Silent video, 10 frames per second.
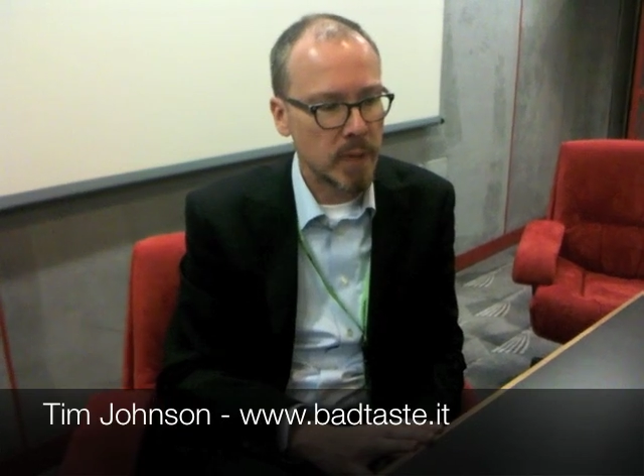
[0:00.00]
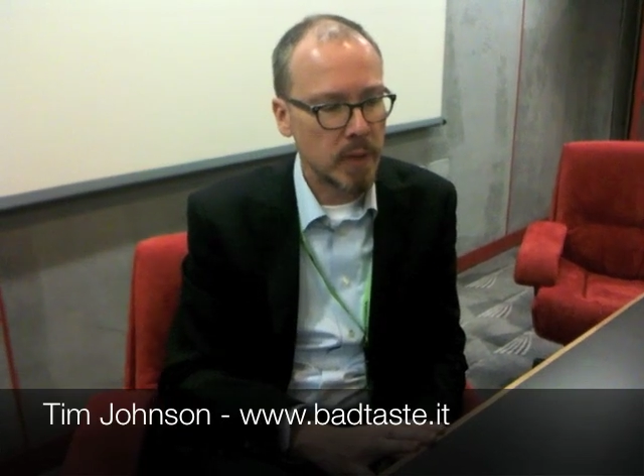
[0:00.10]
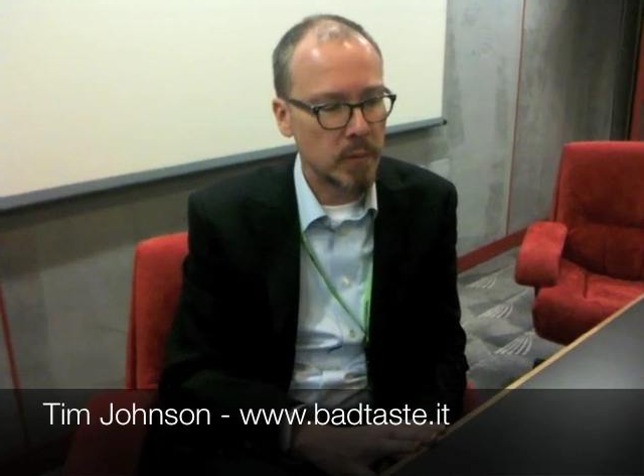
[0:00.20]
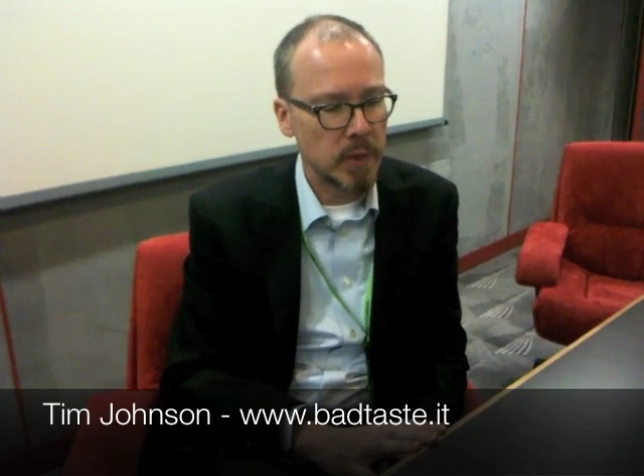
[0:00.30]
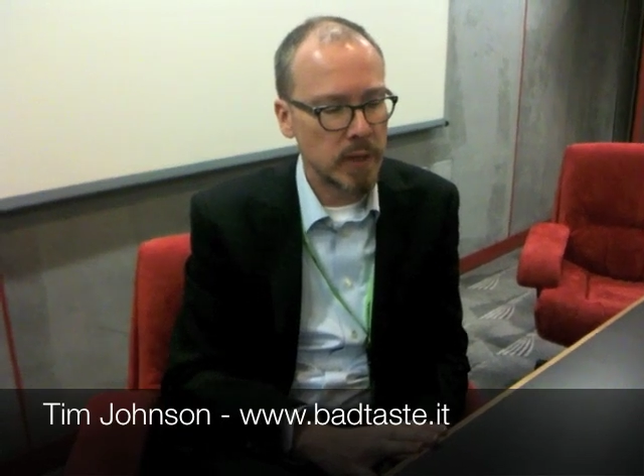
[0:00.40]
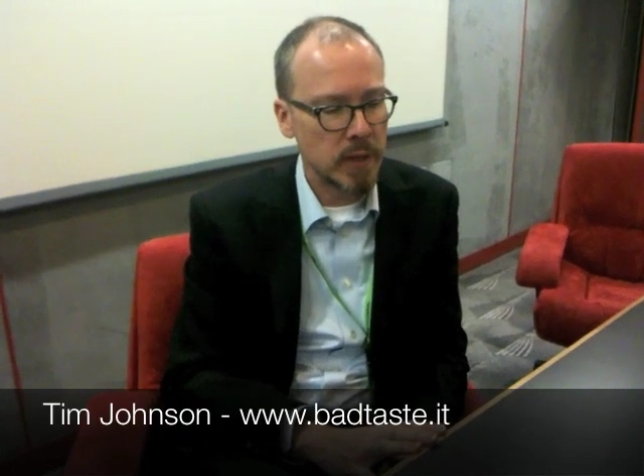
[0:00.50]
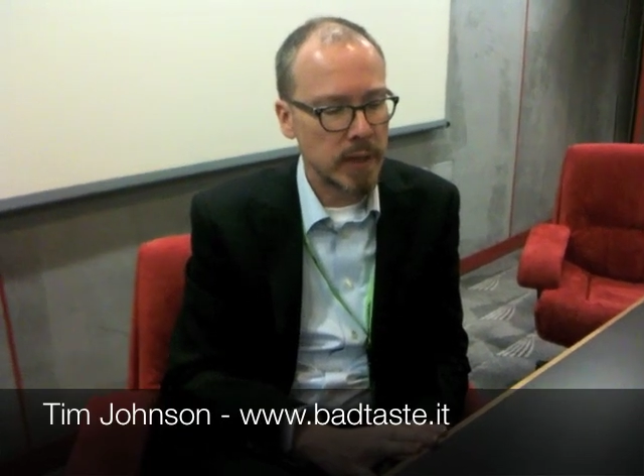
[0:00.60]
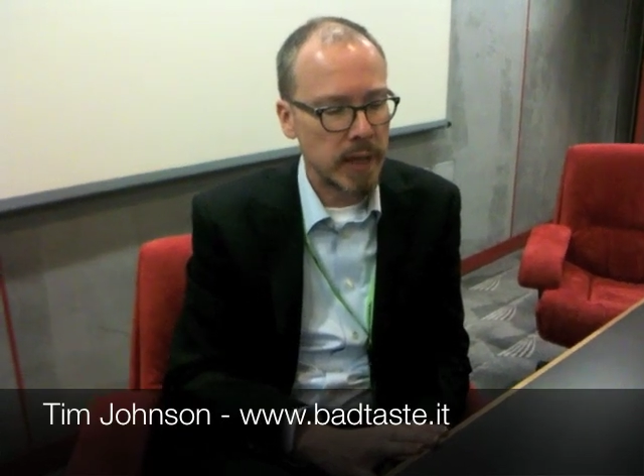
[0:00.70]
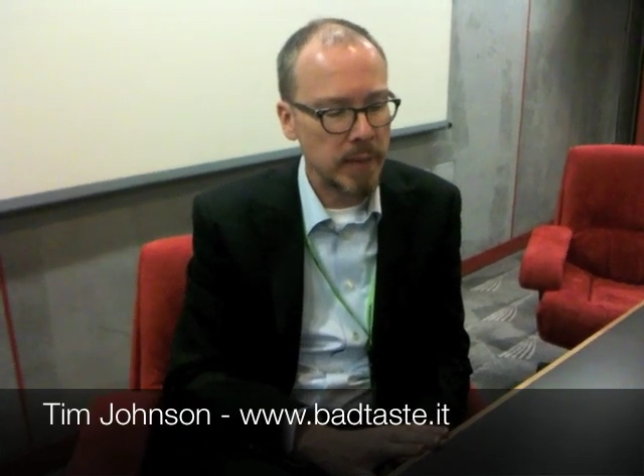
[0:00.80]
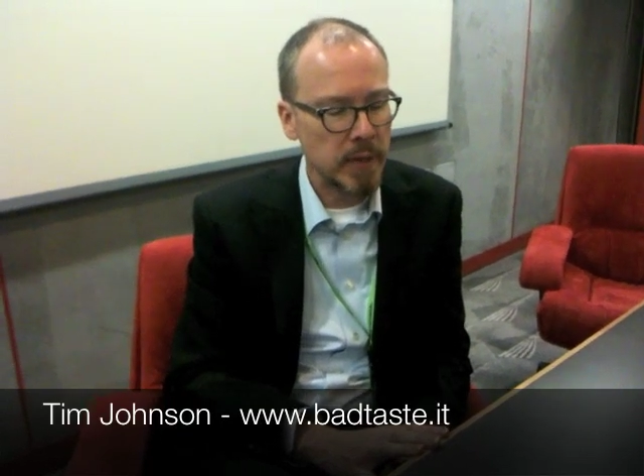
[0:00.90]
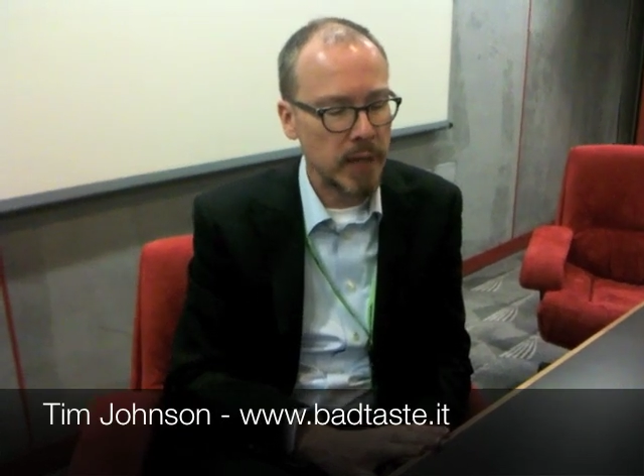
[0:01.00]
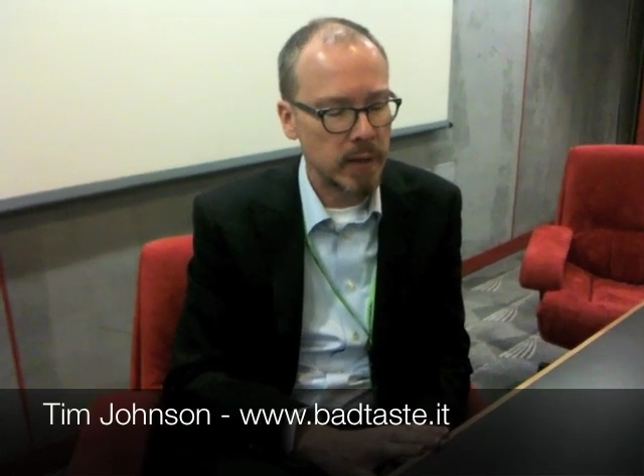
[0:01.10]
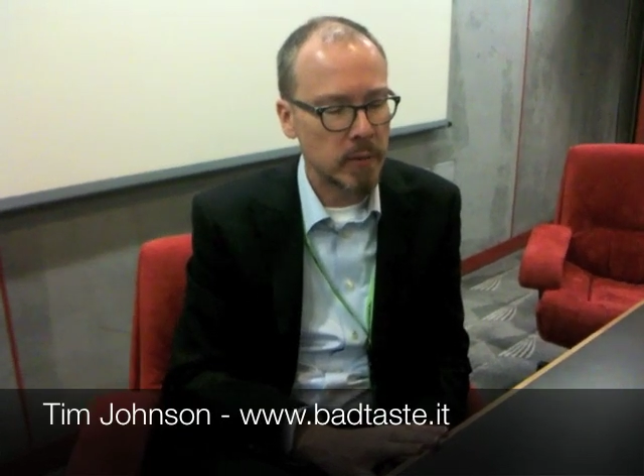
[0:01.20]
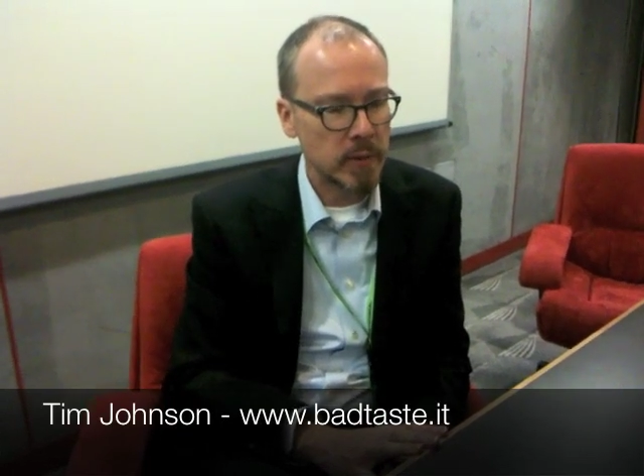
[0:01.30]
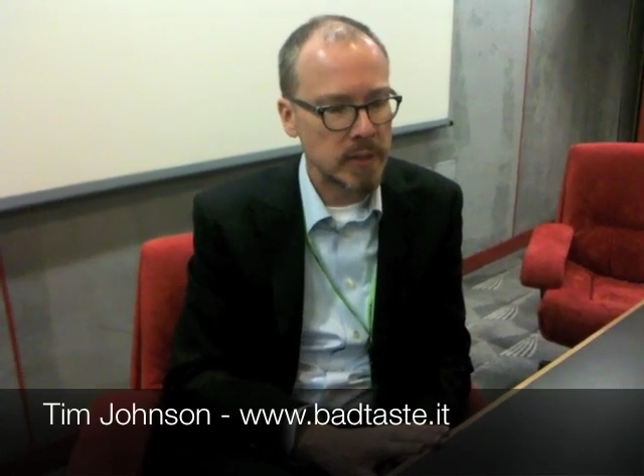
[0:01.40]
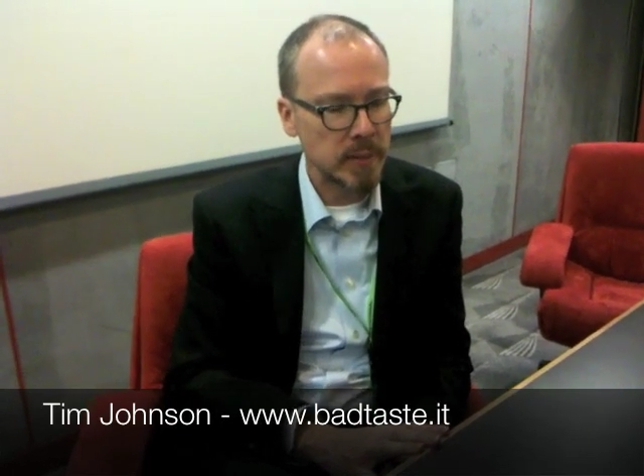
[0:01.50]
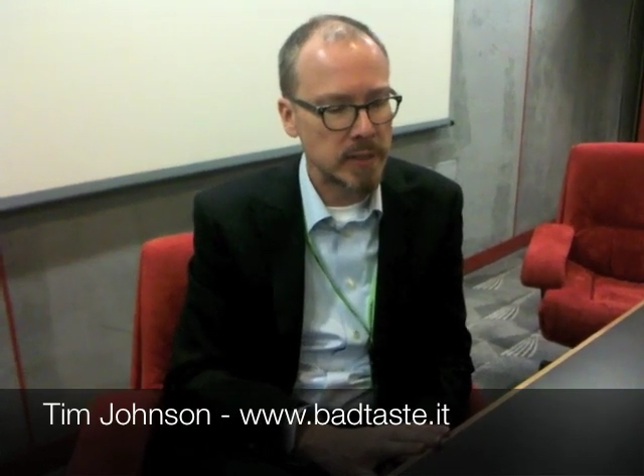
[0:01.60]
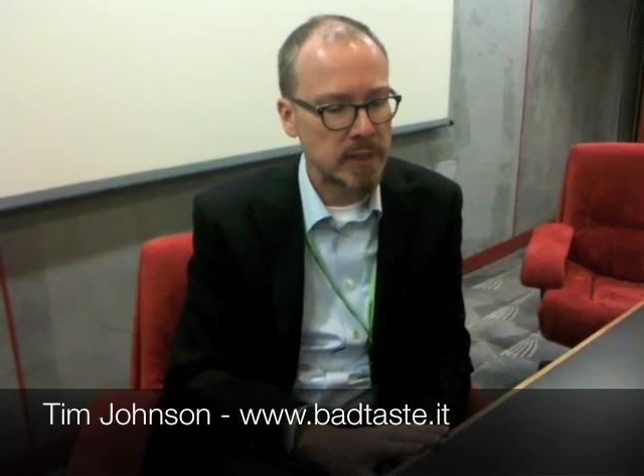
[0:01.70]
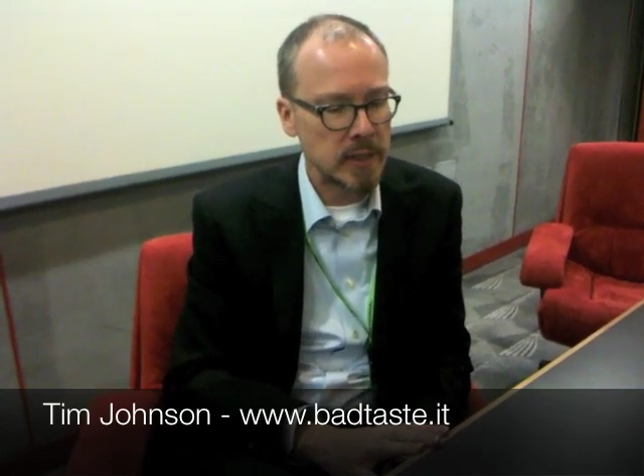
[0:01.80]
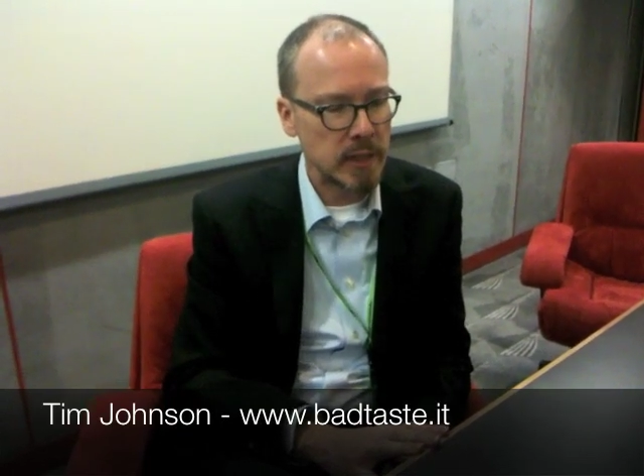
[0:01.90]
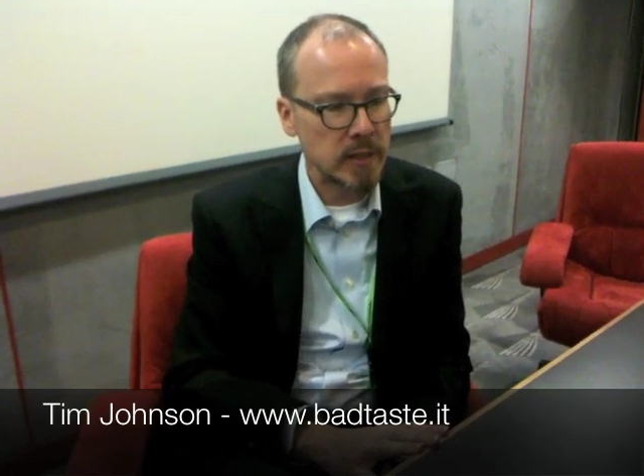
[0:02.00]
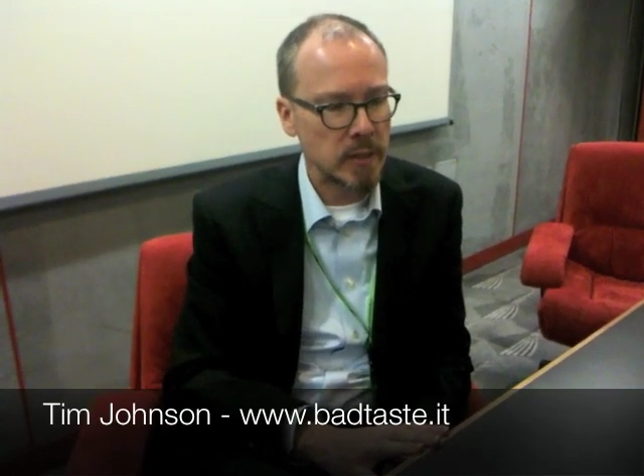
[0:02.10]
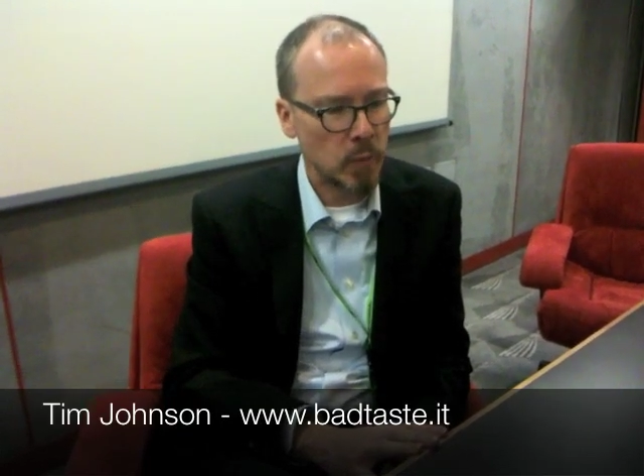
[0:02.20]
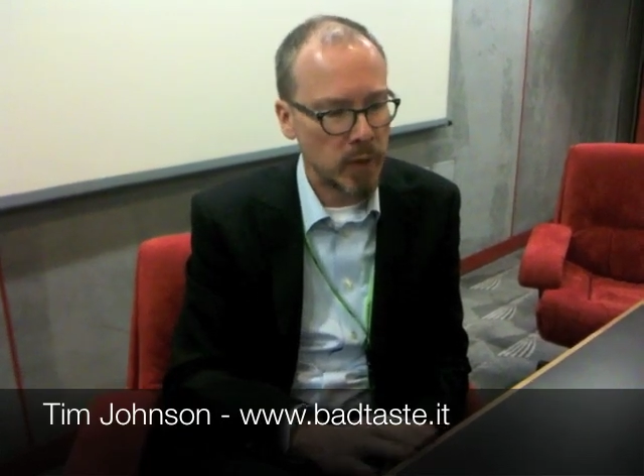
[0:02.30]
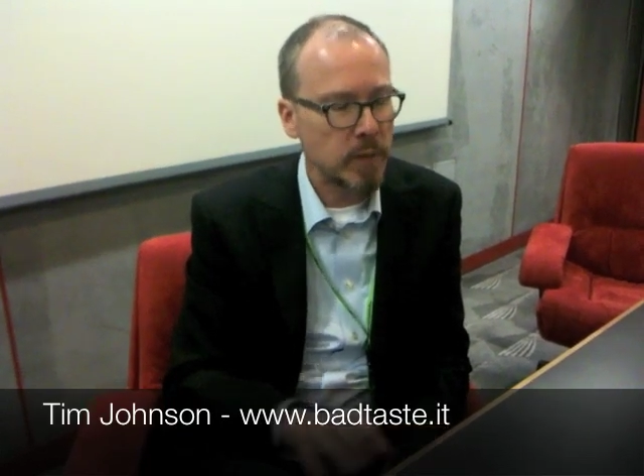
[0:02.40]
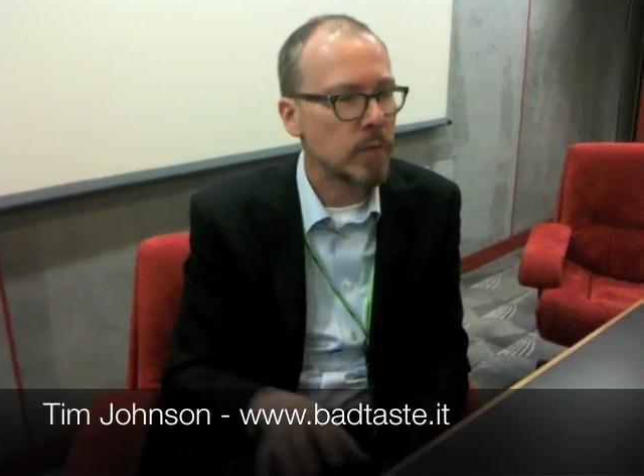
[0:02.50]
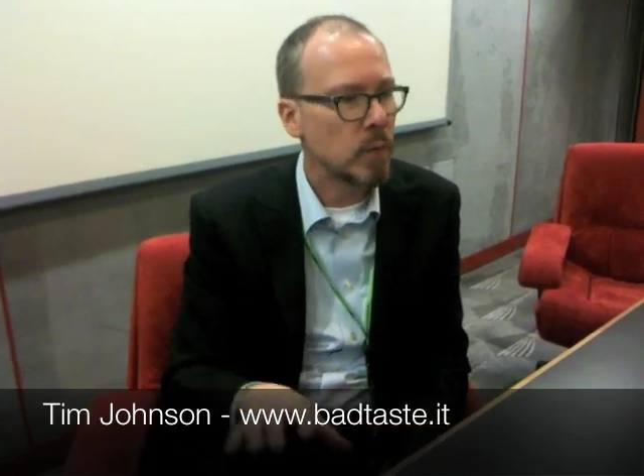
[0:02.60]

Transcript: it came together when somebody suggested, what